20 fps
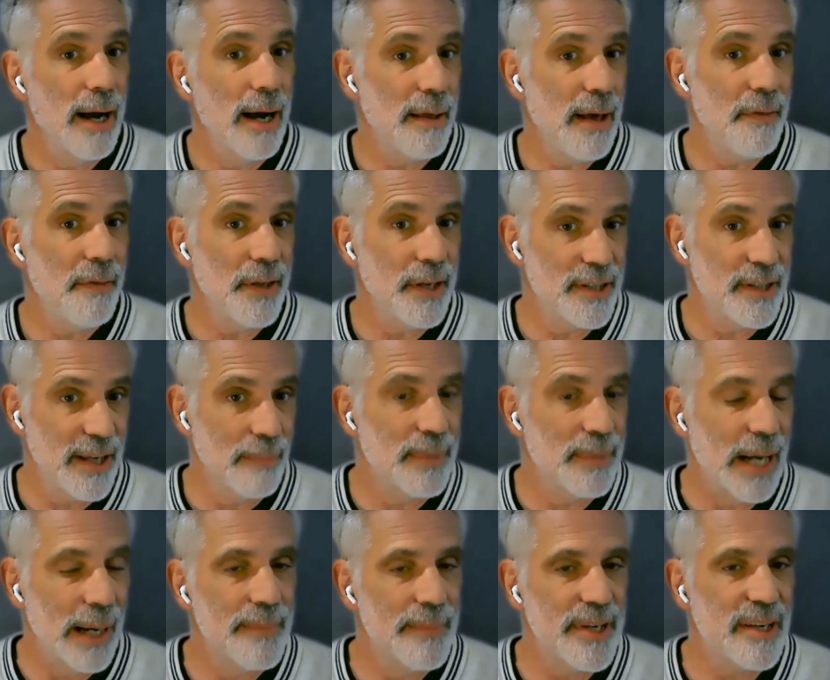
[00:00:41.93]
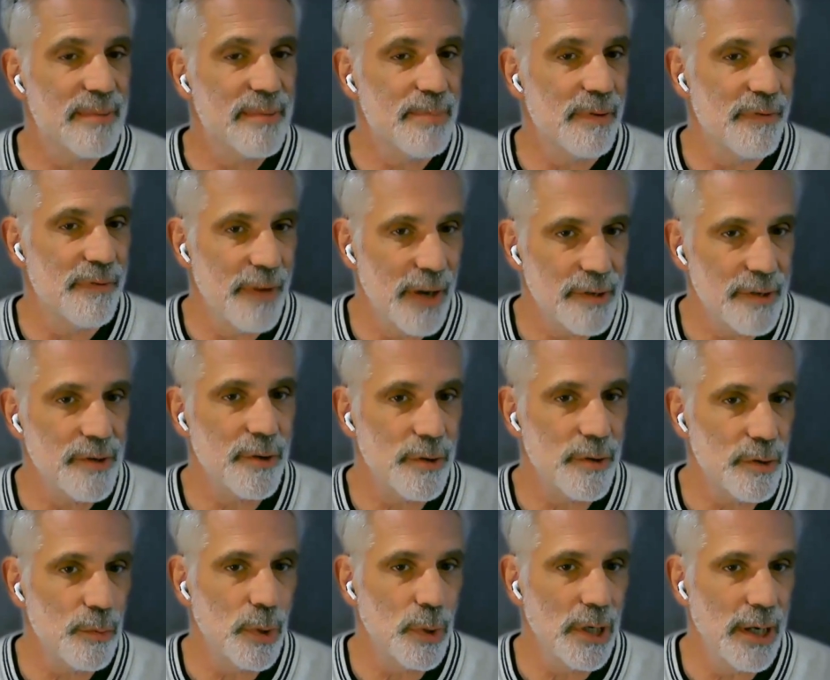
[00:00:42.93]
I think sometimes as
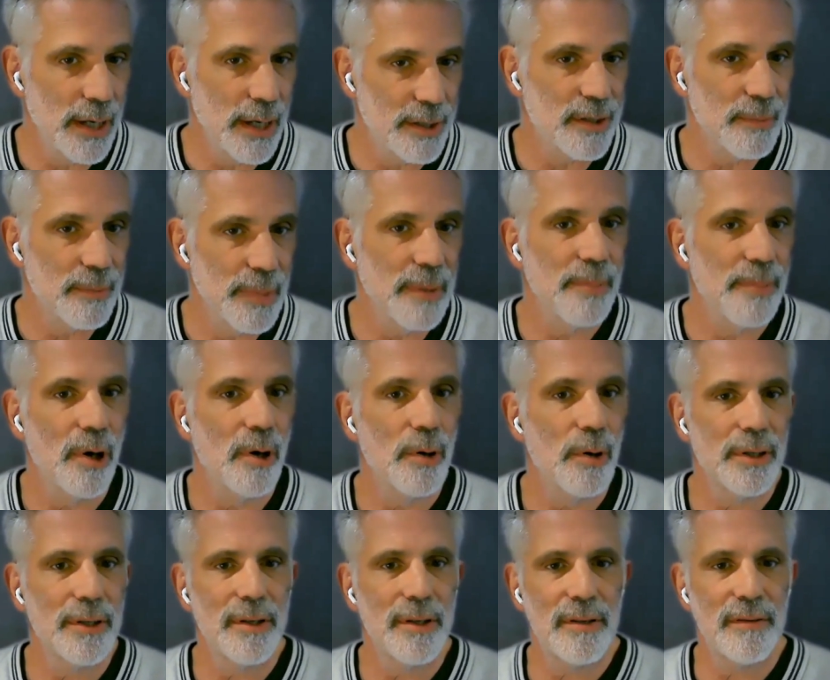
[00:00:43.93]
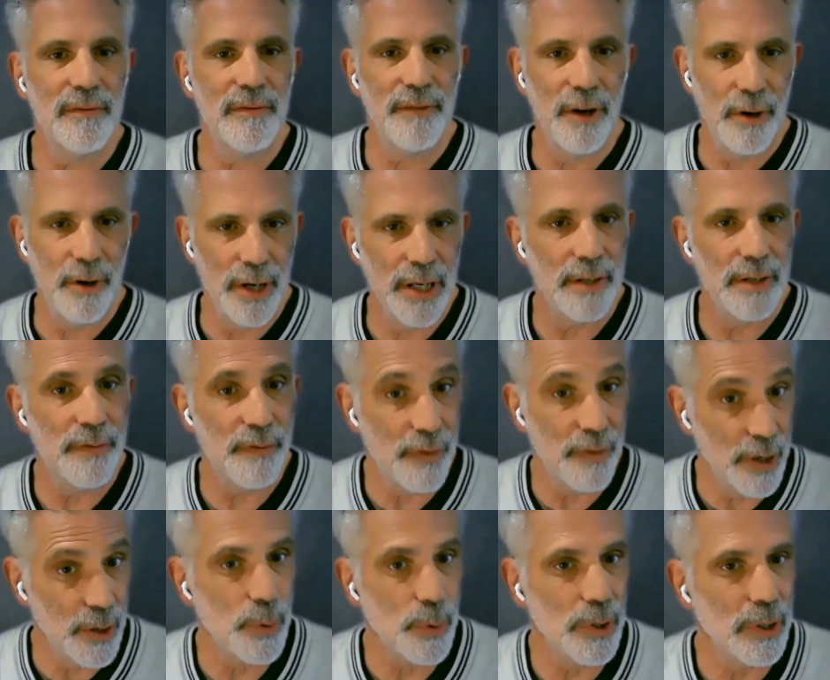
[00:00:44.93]
professors, we get to be poets very
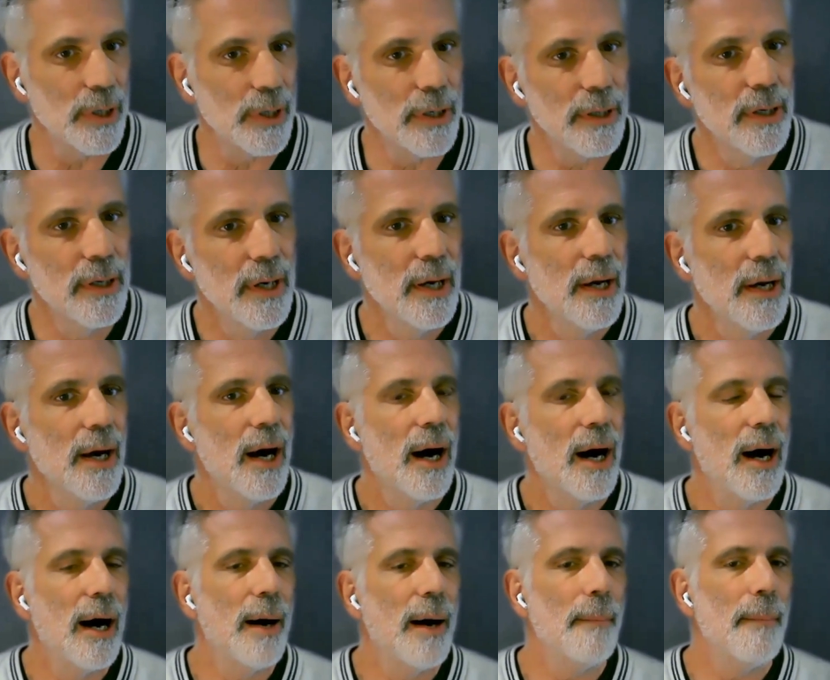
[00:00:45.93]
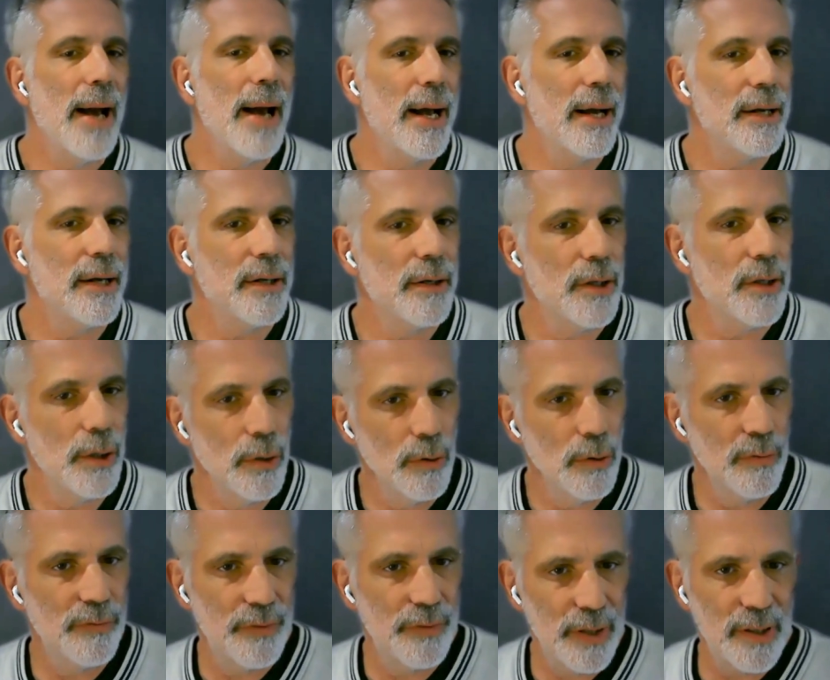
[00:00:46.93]
infrequently. And
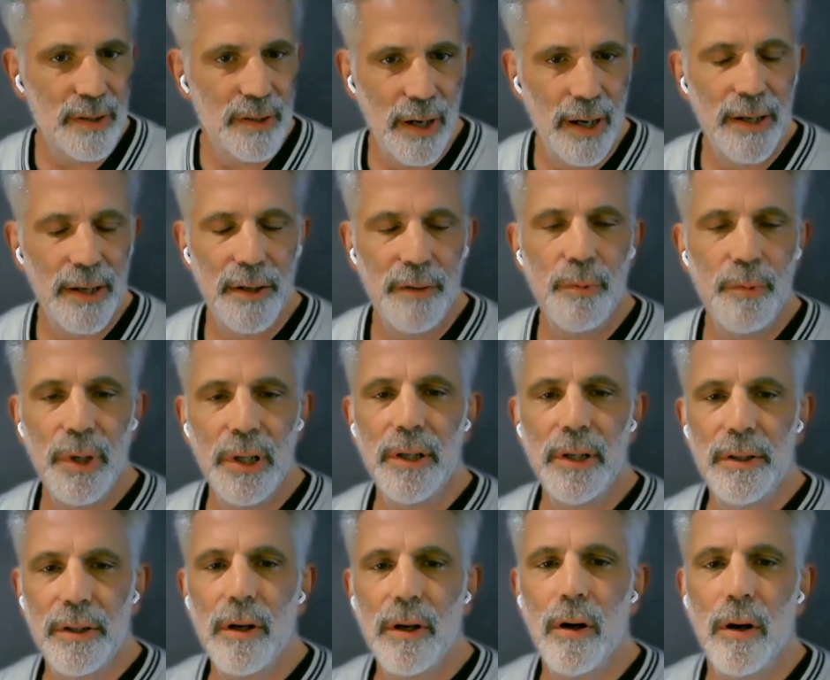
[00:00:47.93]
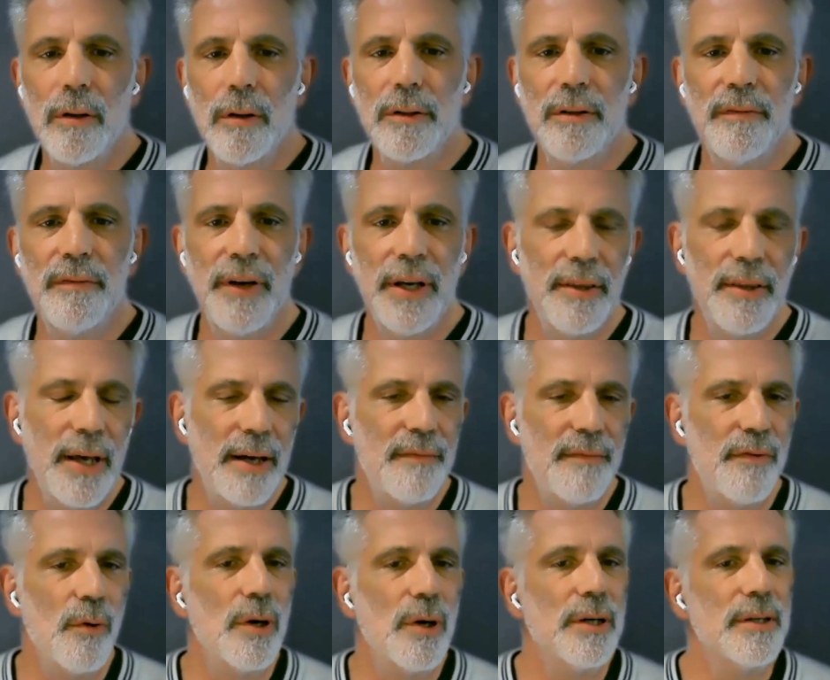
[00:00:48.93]
you've decided really to cultivate that
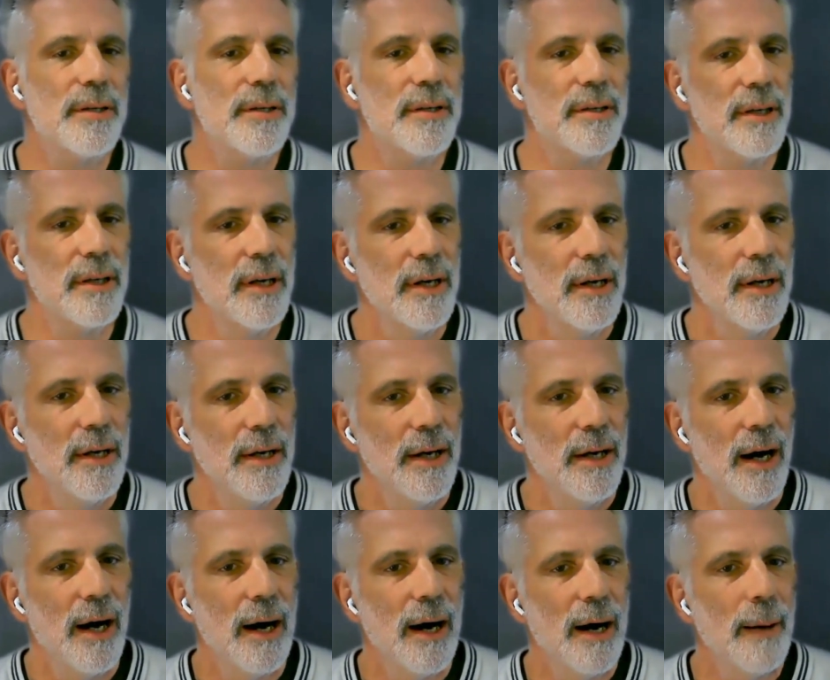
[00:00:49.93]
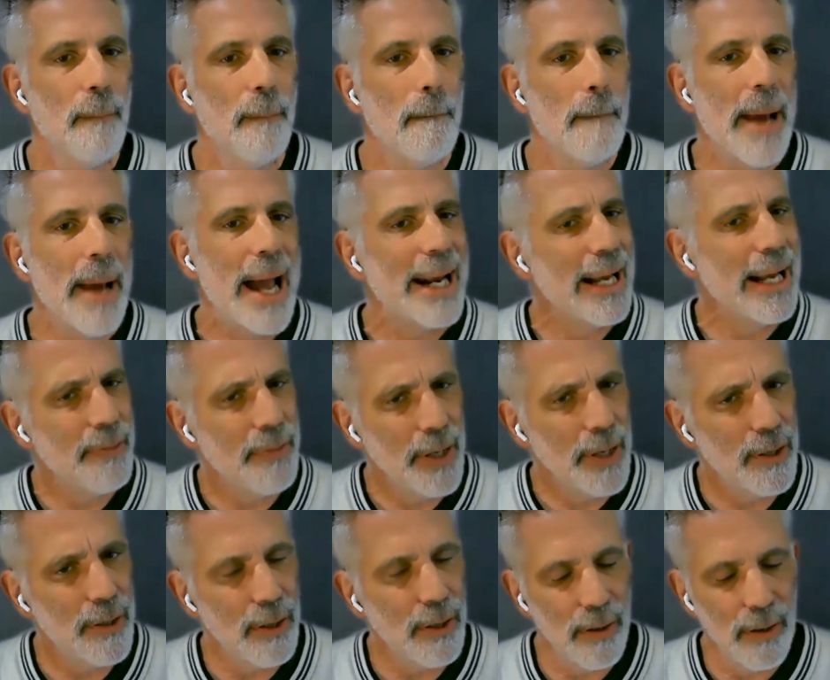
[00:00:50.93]
voice. And I
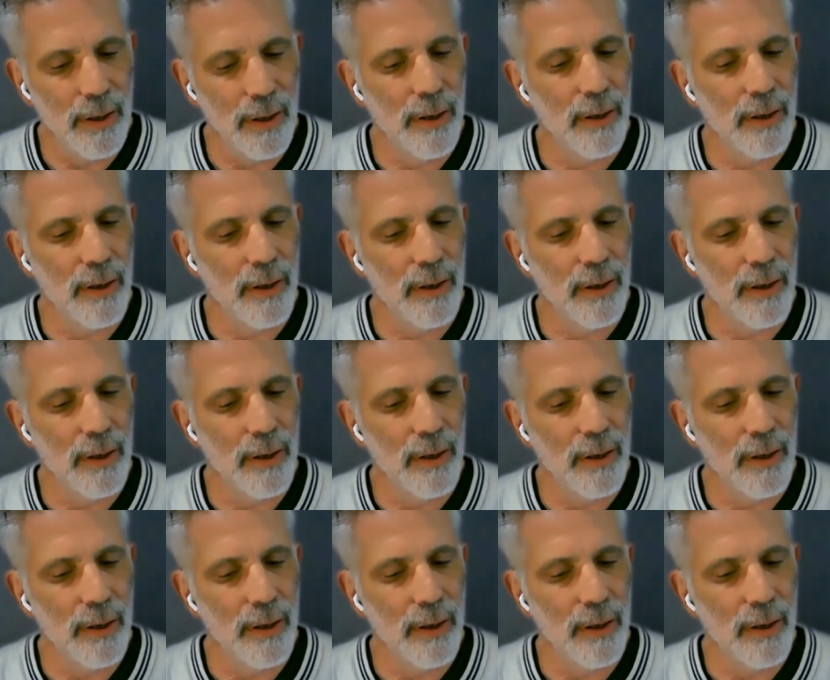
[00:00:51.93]
think,